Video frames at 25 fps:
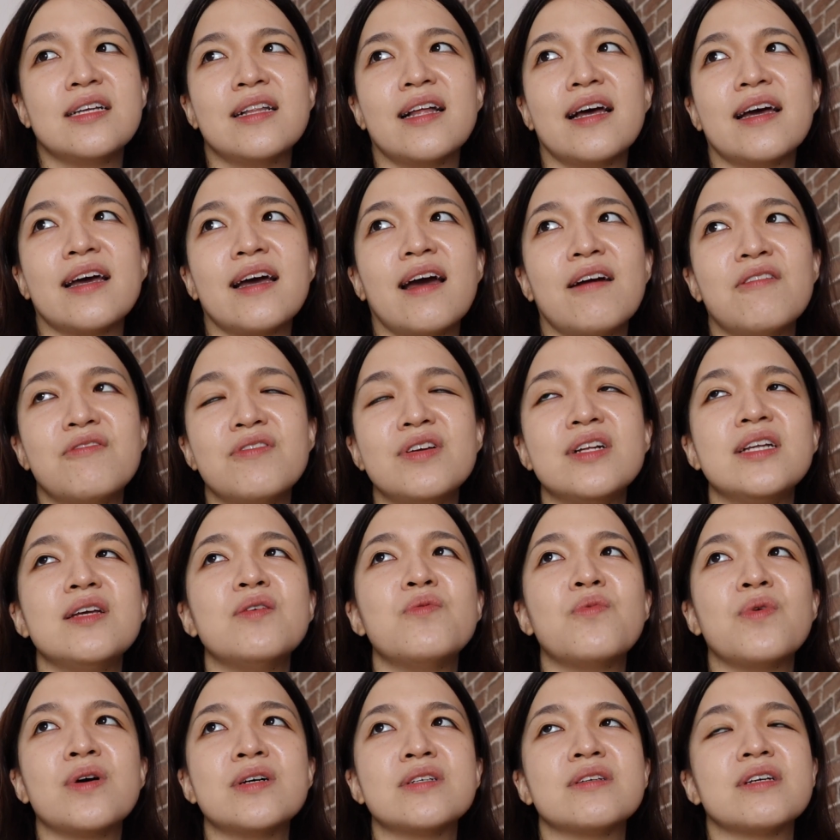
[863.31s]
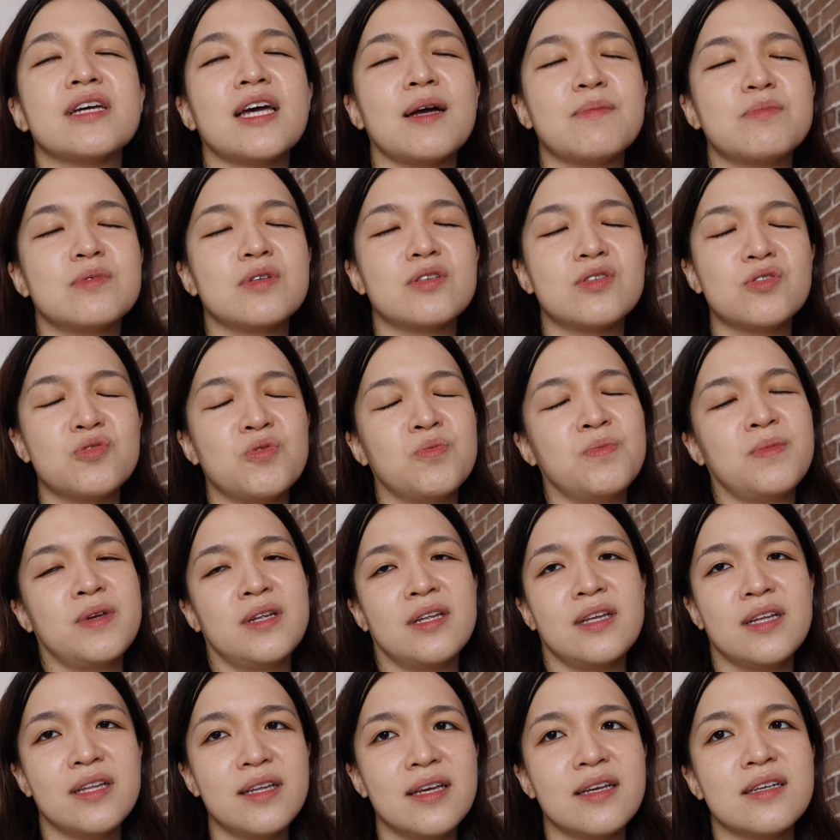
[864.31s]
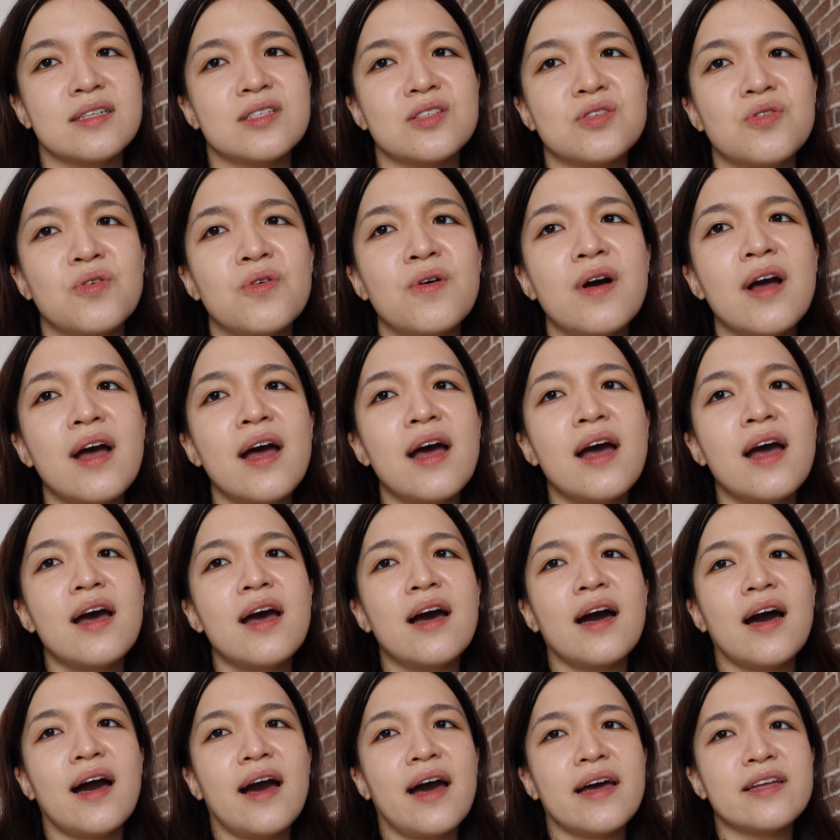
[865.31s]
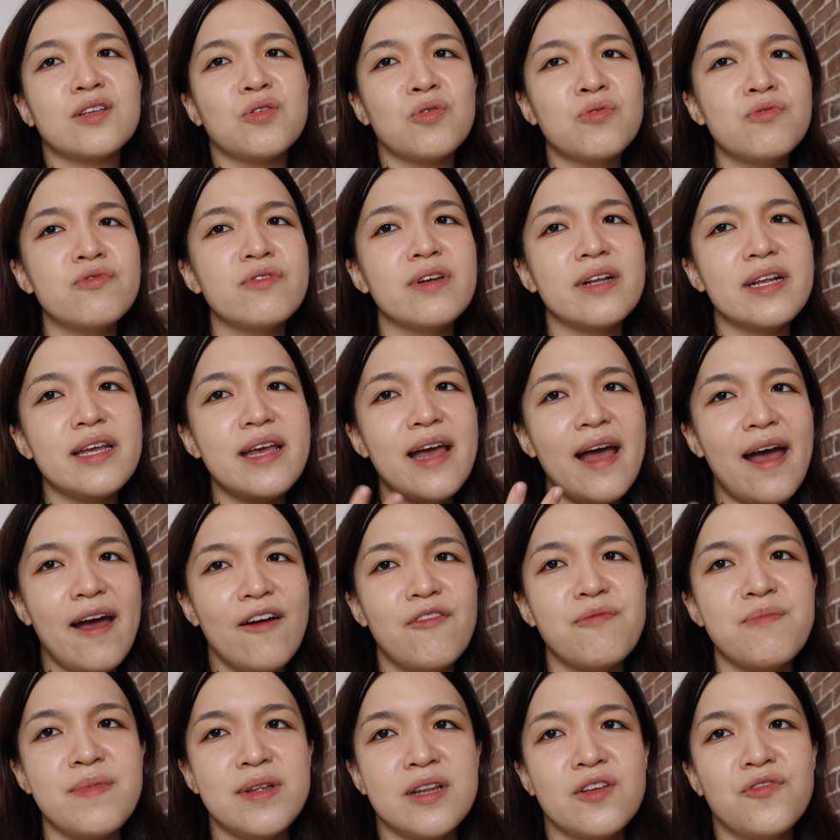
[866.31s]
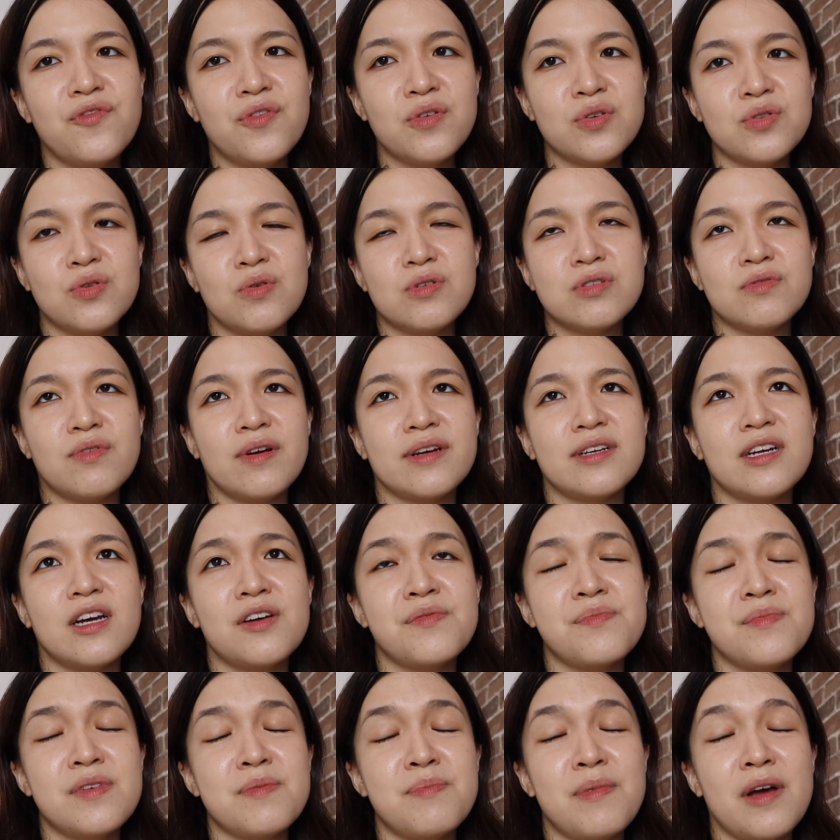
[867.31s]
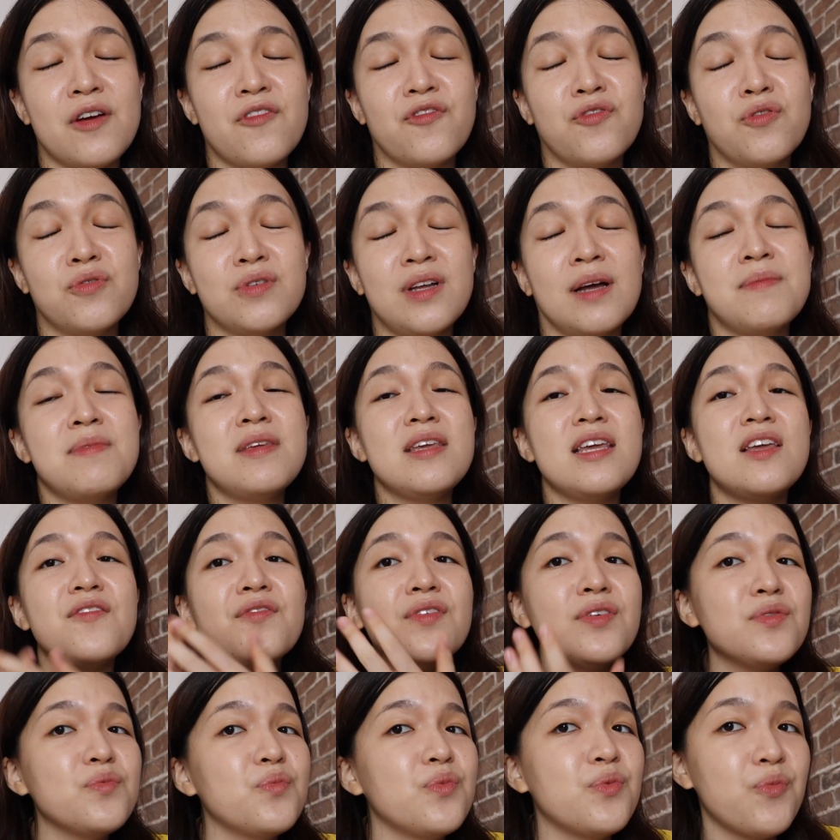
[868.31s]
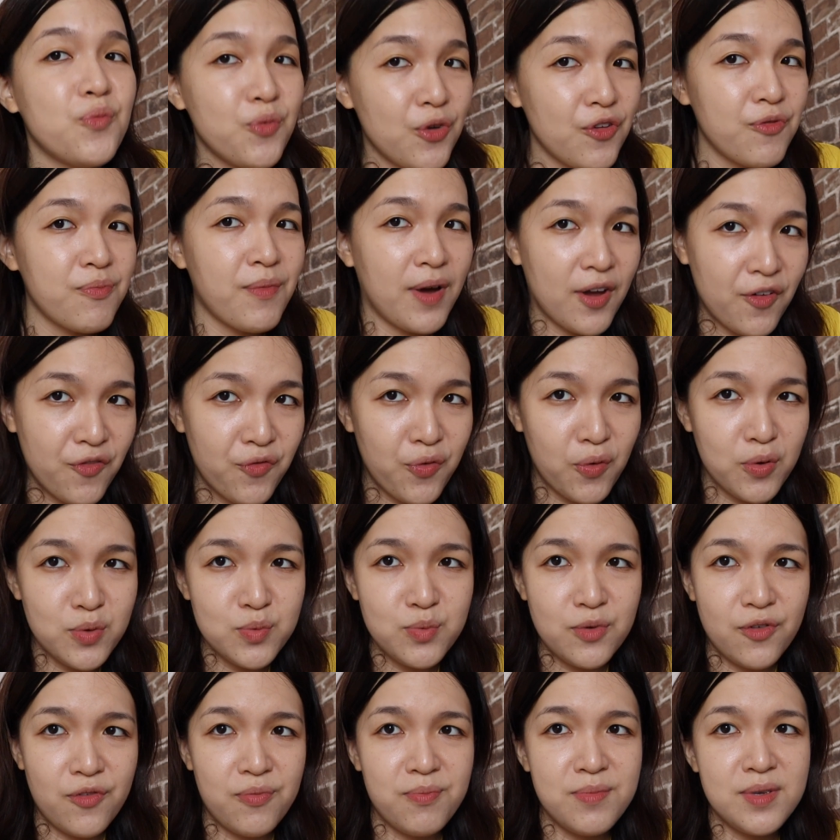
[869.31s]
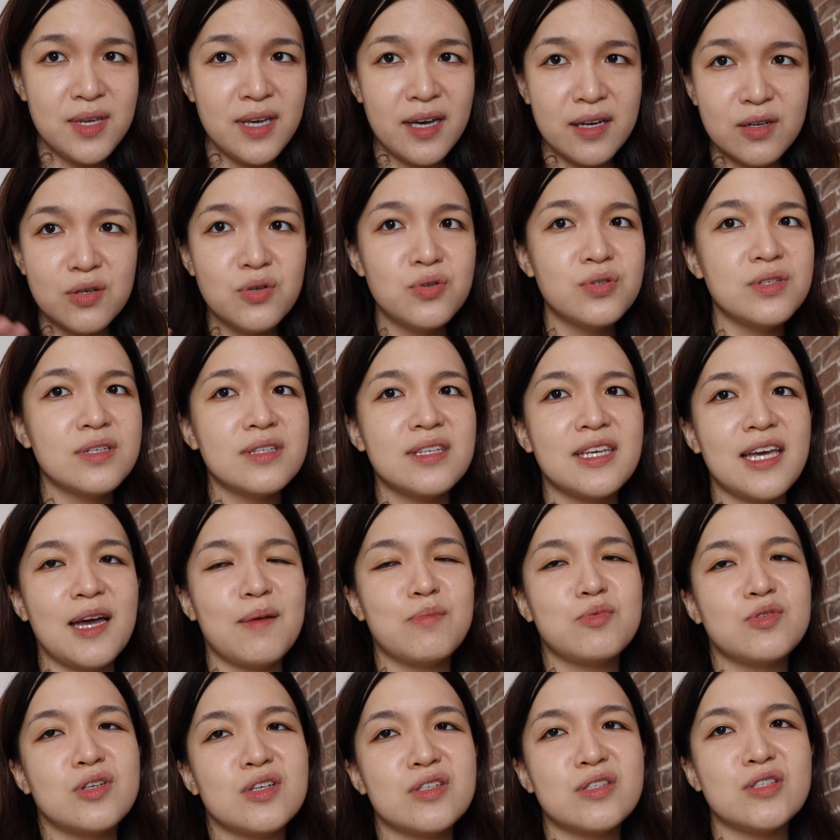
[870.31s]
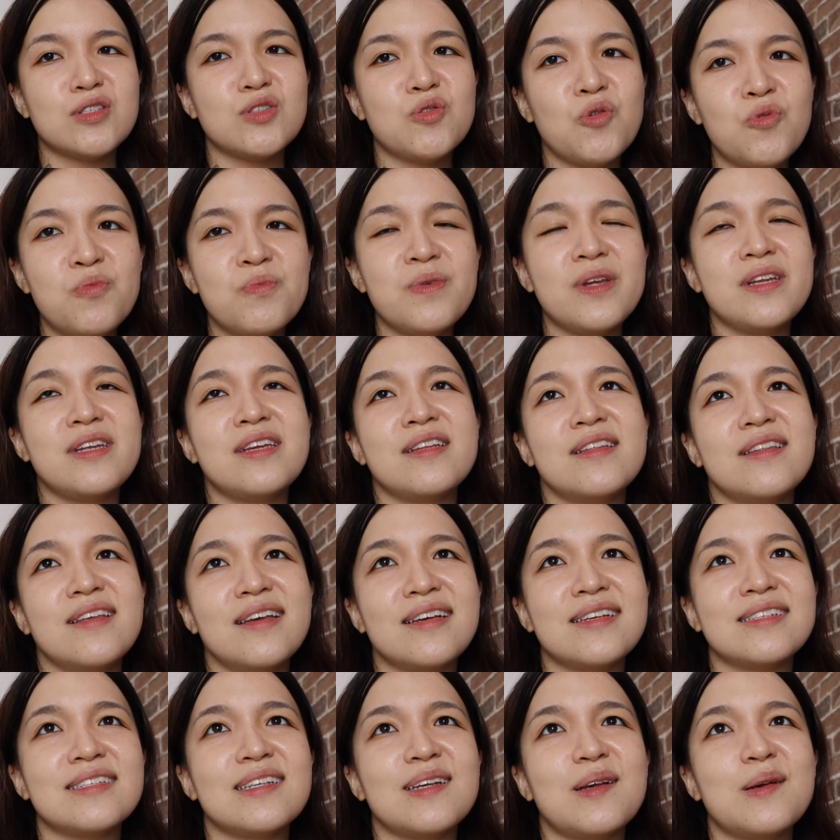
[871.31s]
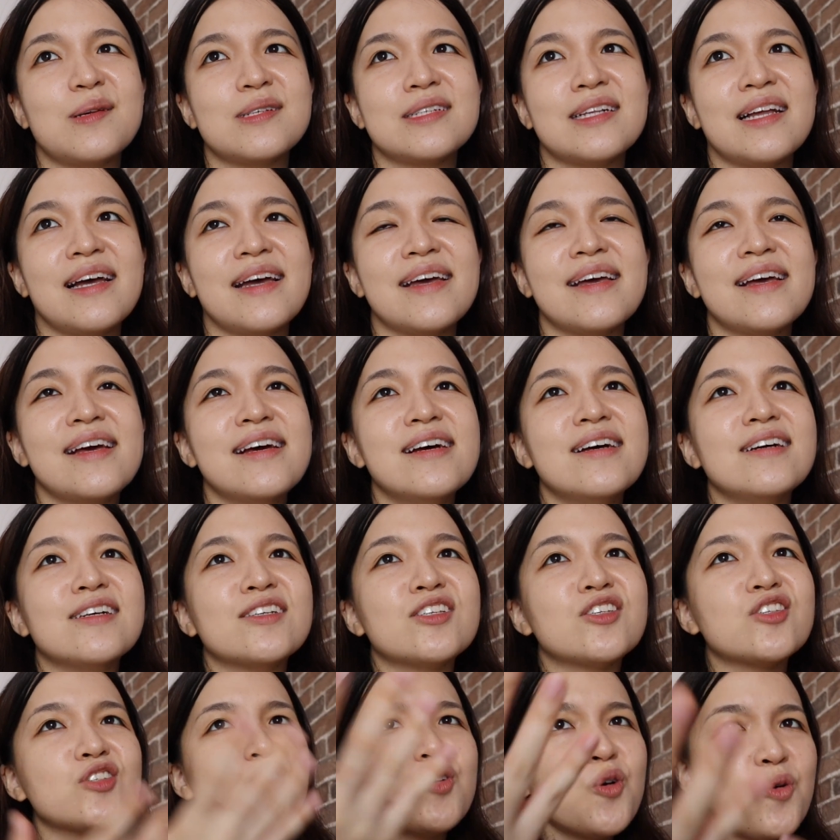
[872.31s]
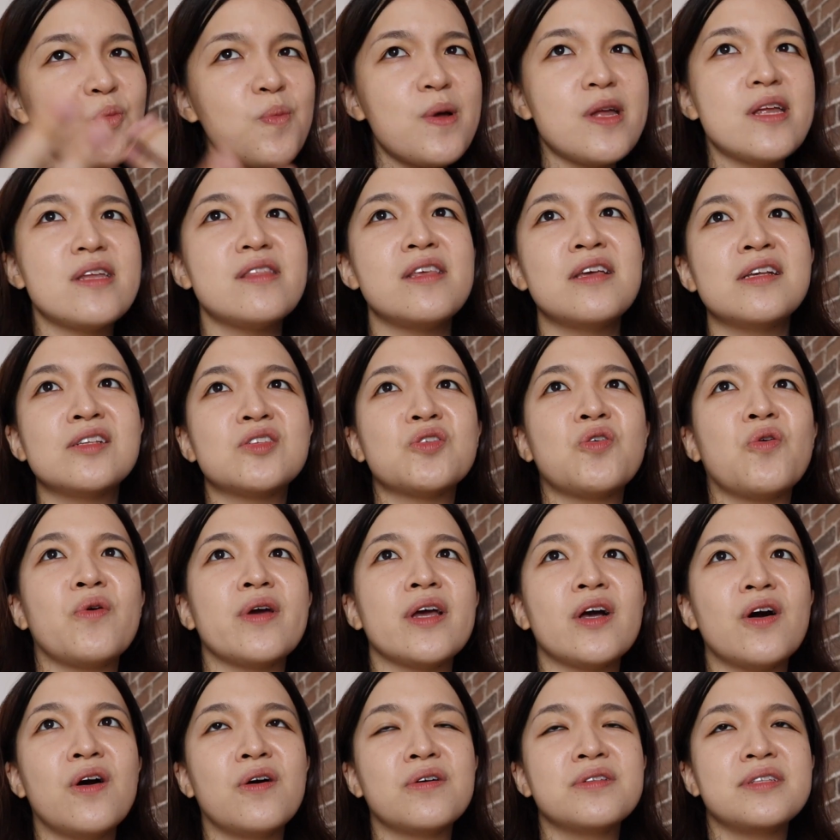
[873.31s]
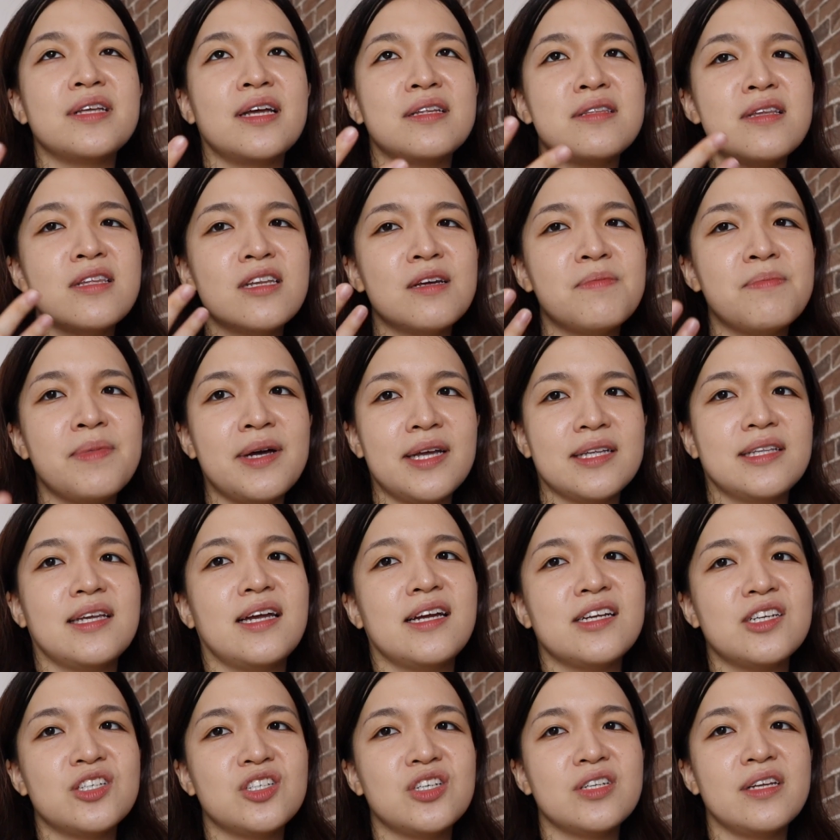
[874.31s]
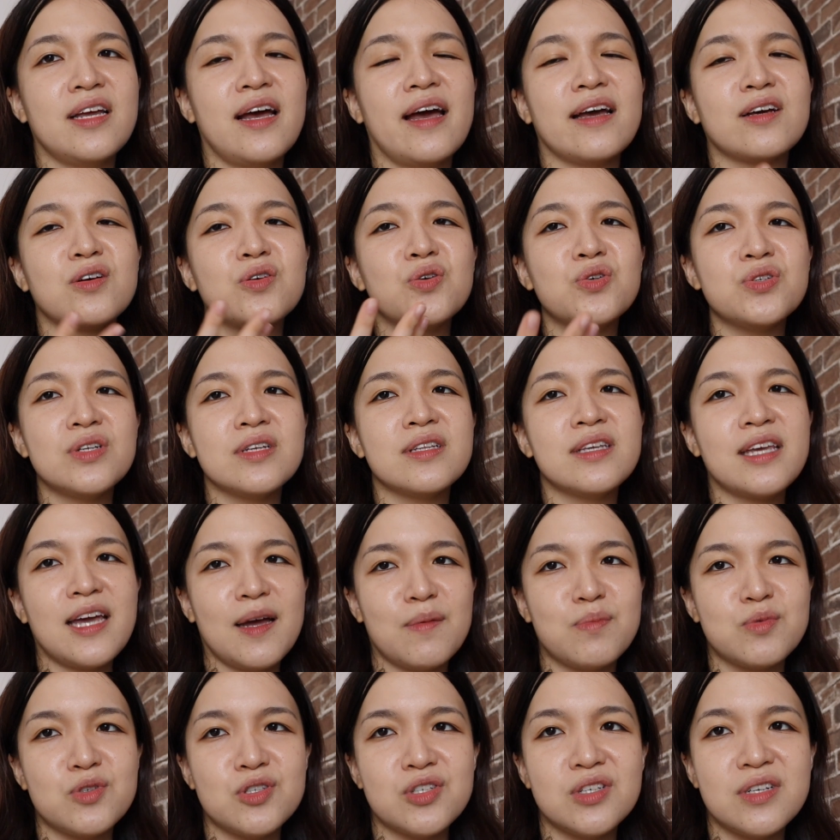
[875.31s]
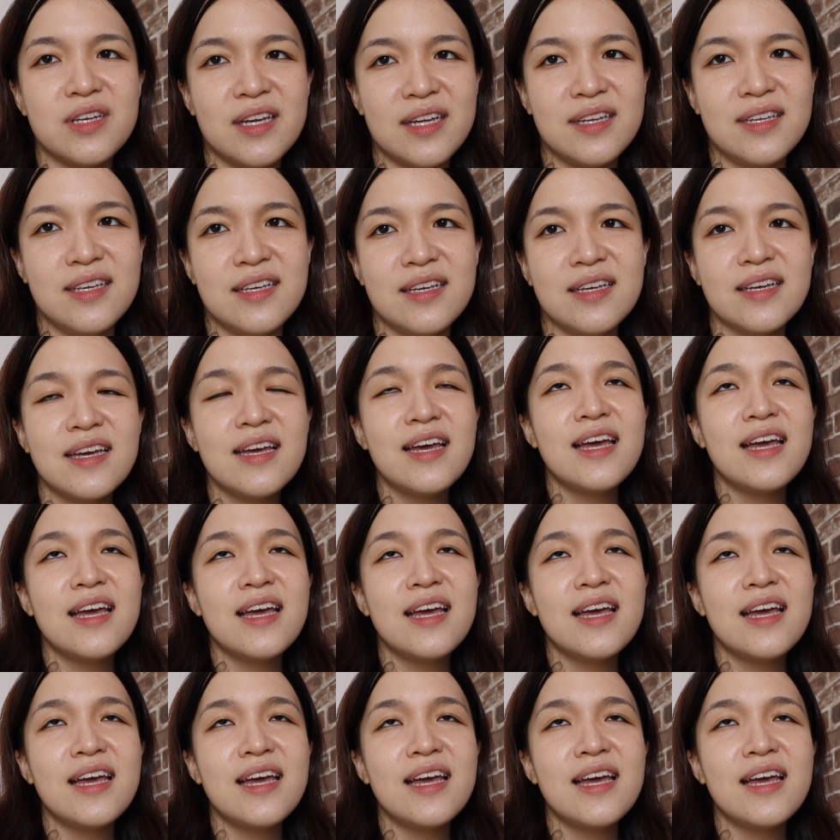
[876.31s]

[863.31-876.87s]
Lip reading: Like I really want to capture so many things, so I don't really have many photos right now with my phone. I mean, even with my phone with me, I couldn't capture so many things. There was like so many things going on that needed my attention that I couldn't capture any.